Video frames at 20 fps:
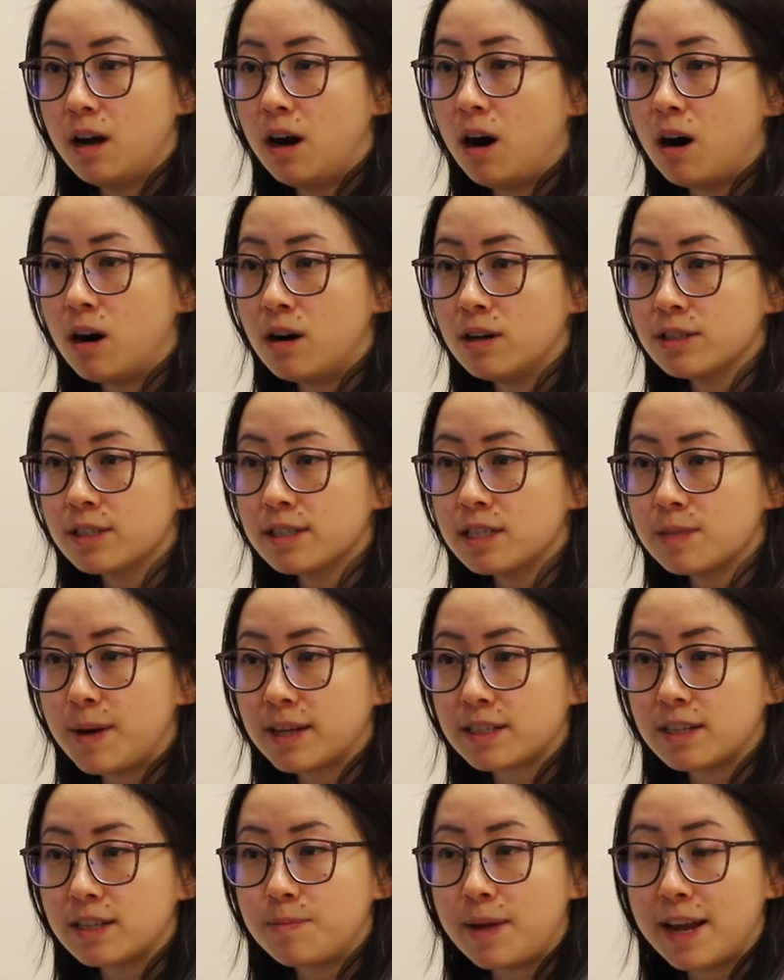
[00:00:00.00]
All
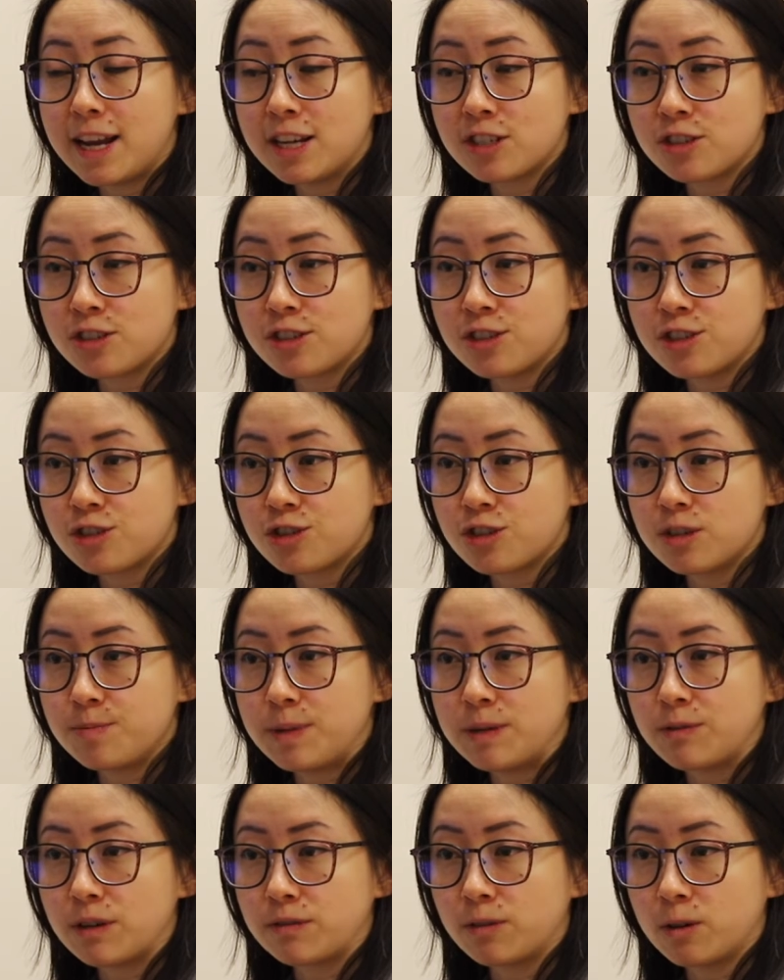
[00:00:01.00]
suspected patients should
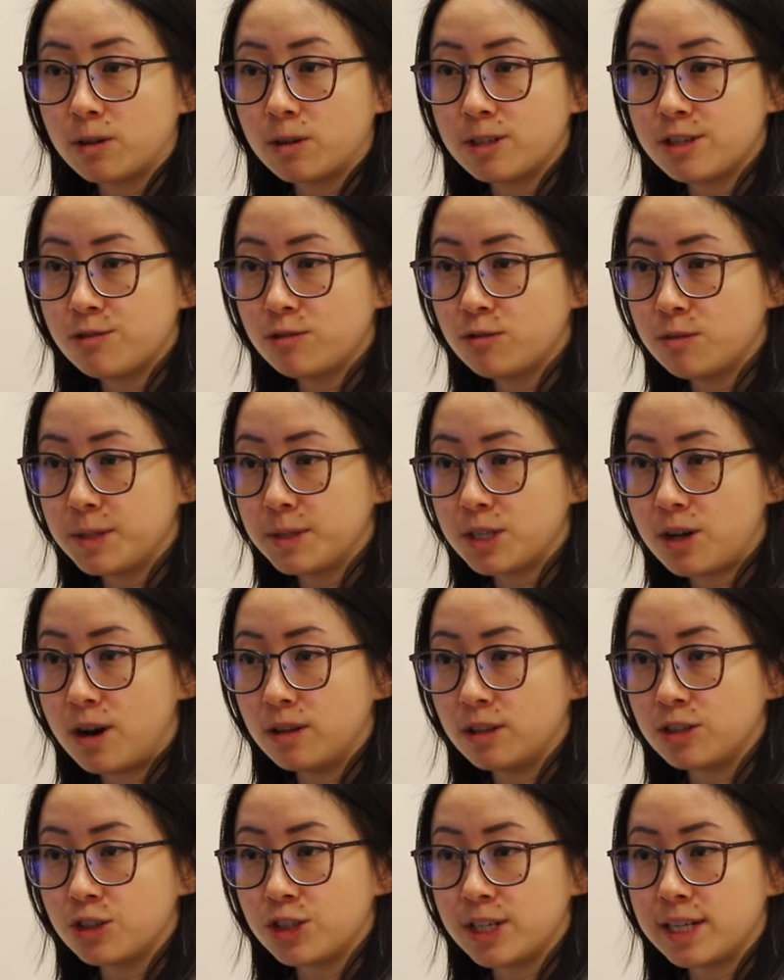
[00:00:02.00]
be referred to
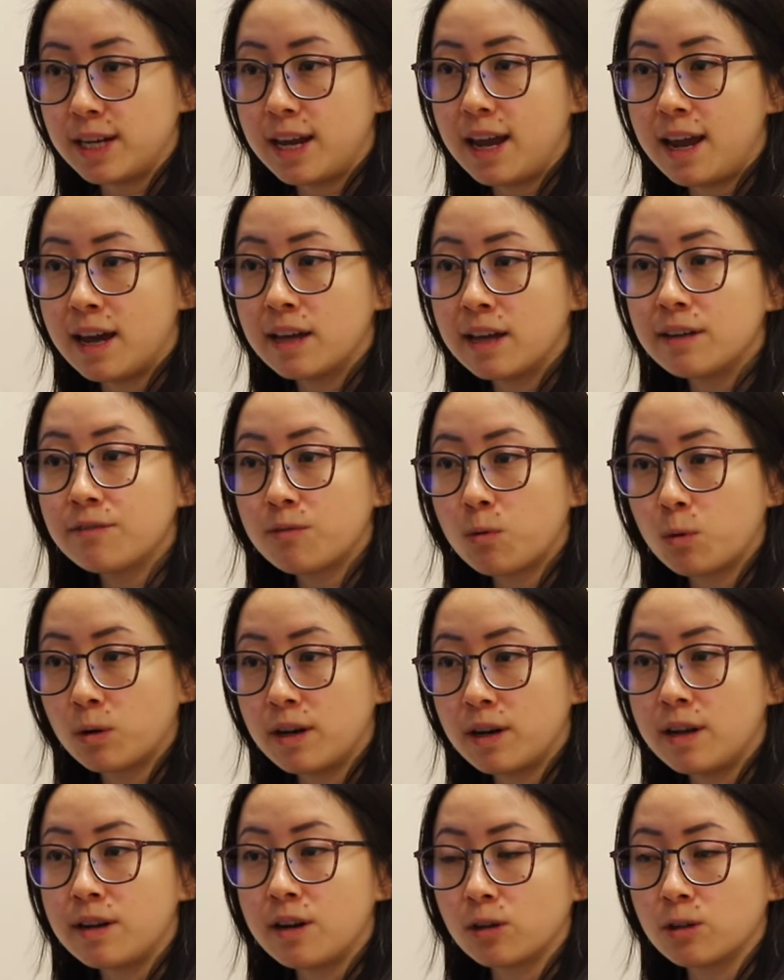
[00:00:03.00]
rheumatology and for
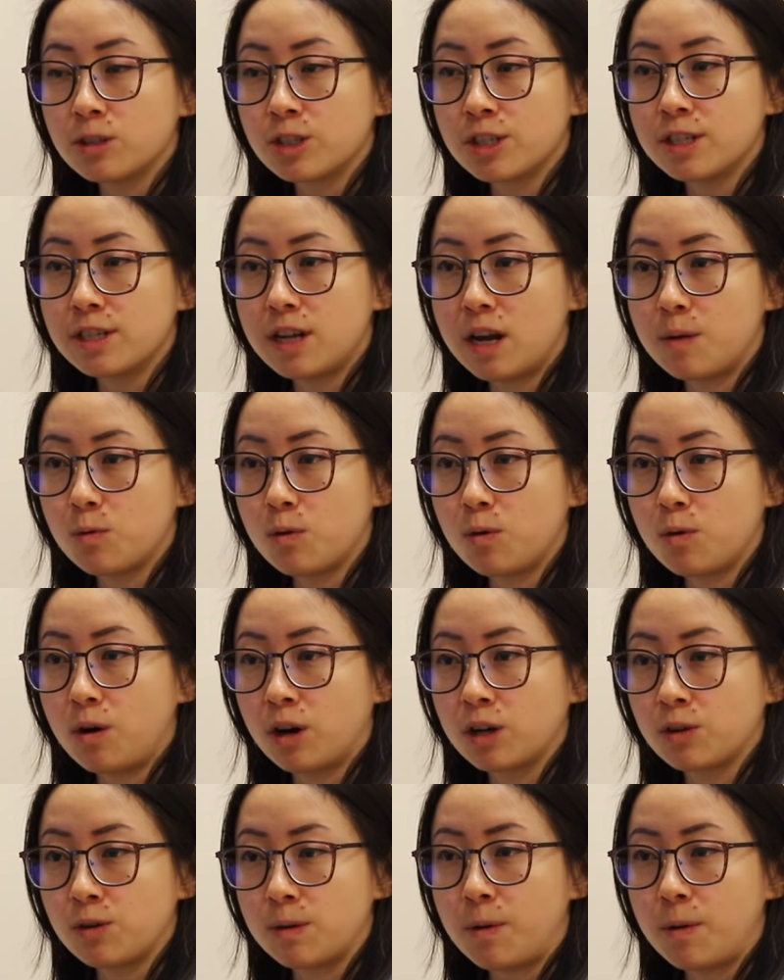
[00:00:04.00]
an urgent temporal
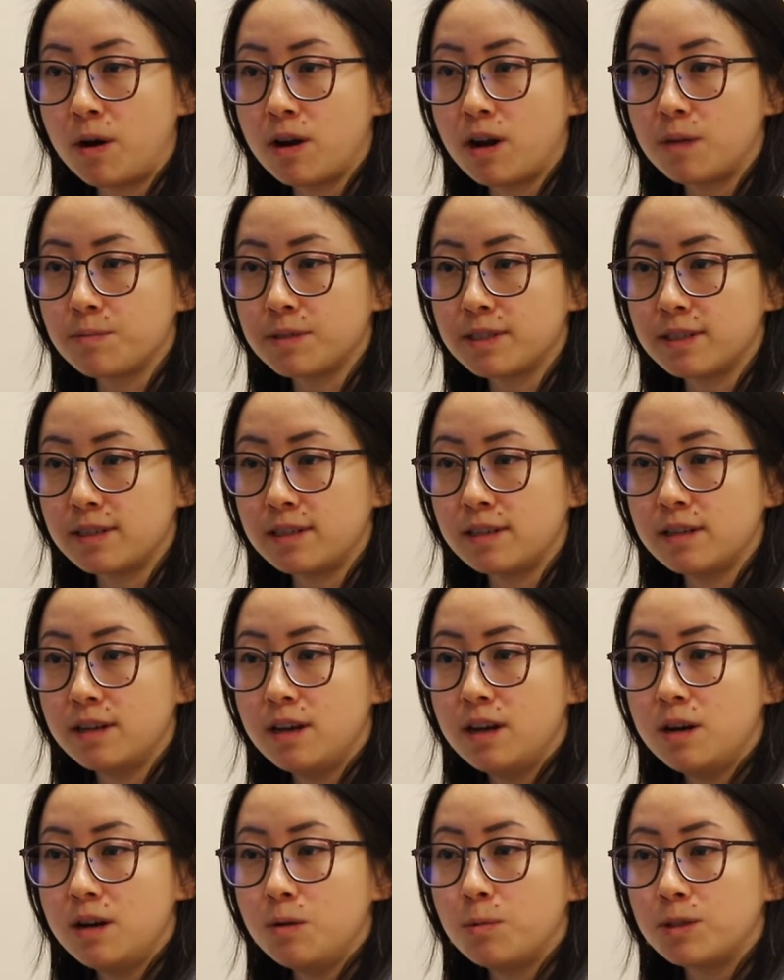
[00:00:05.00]
artery biopsy,
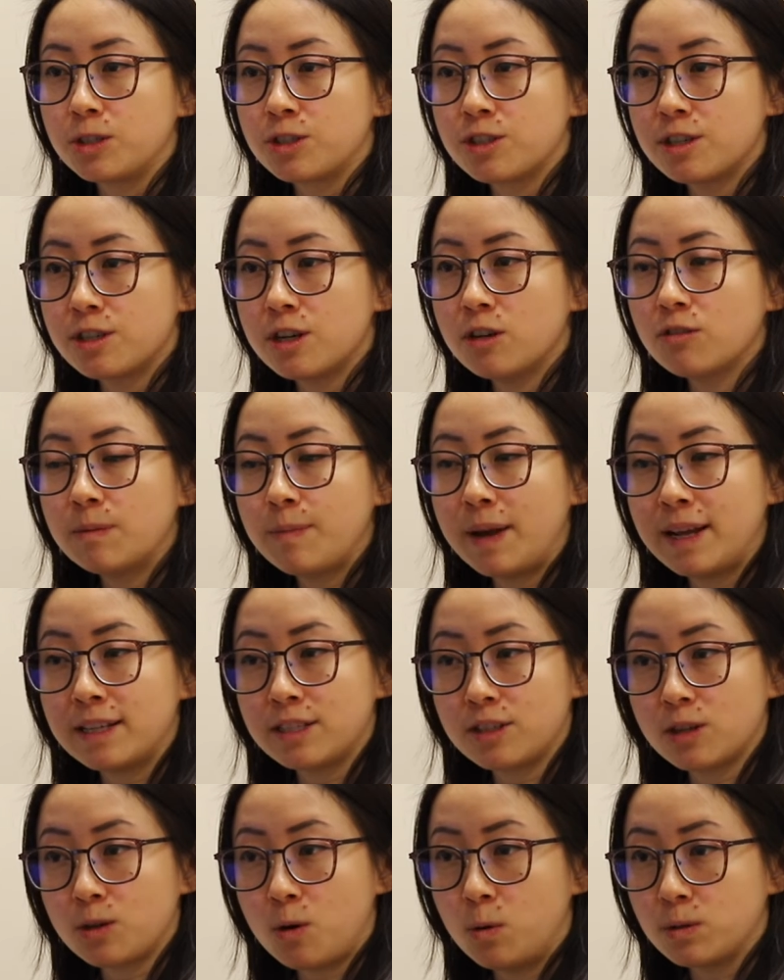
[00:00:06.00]
which still remains
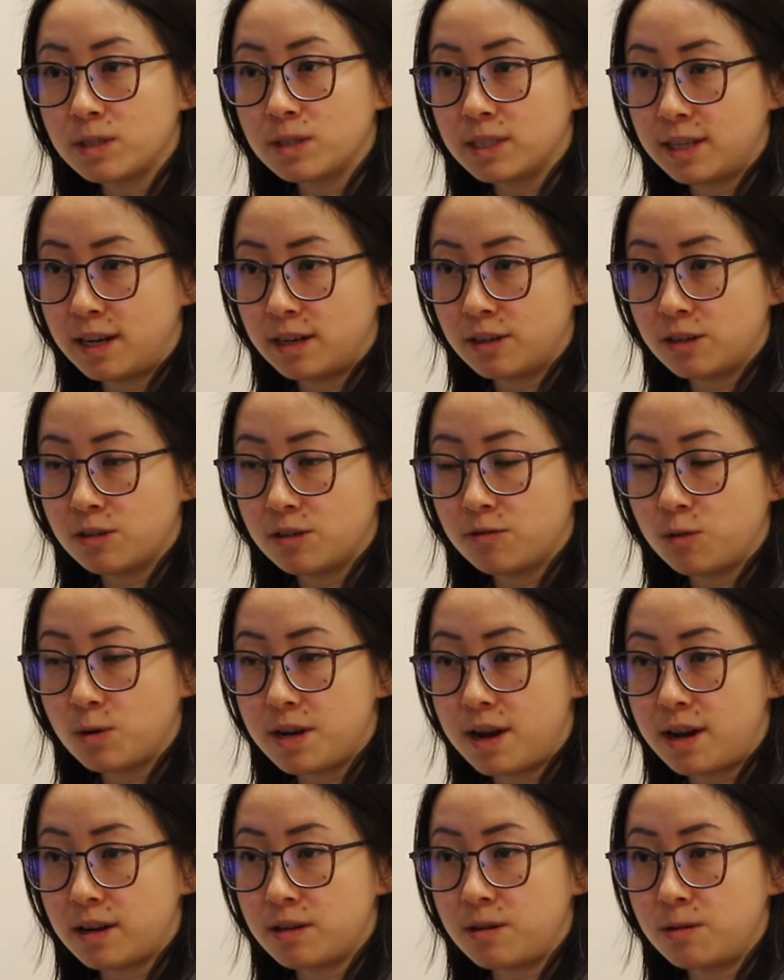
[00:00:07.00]
the gold standard for
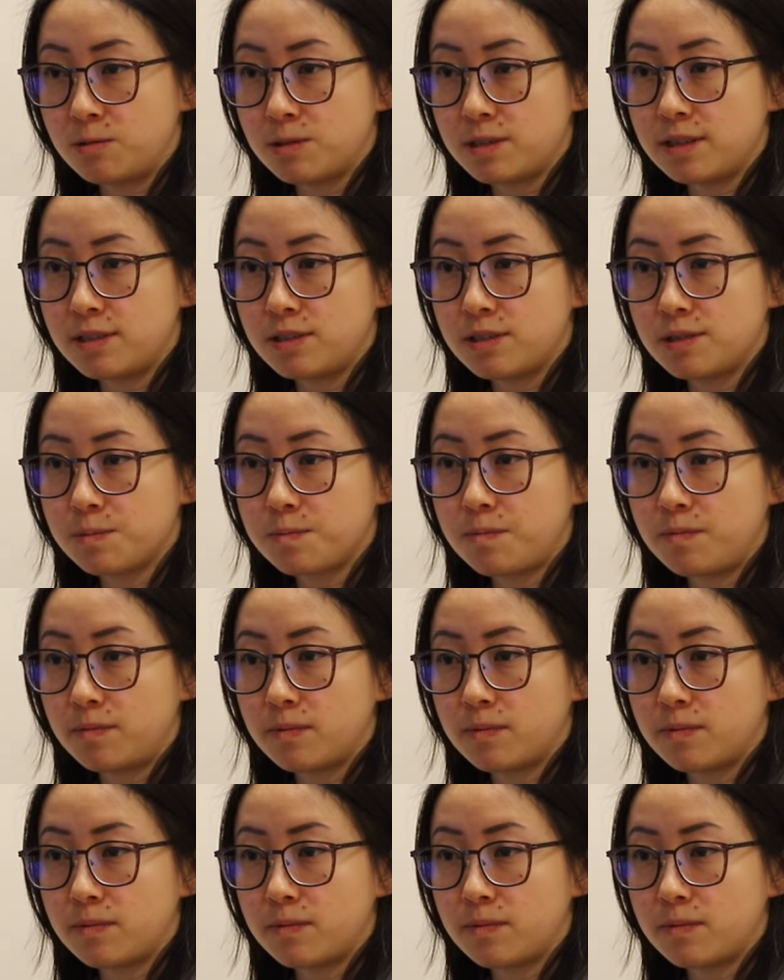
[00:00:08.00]
diagnosis.